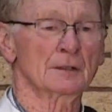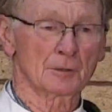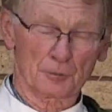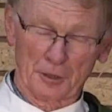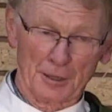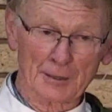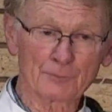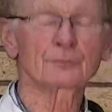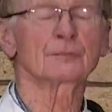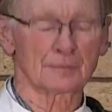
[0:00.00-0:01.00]
Okay?"
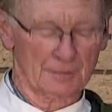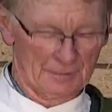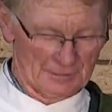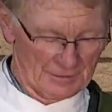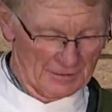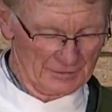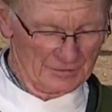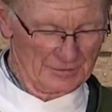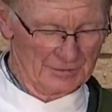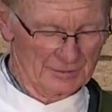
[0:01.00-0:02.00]
"Yes."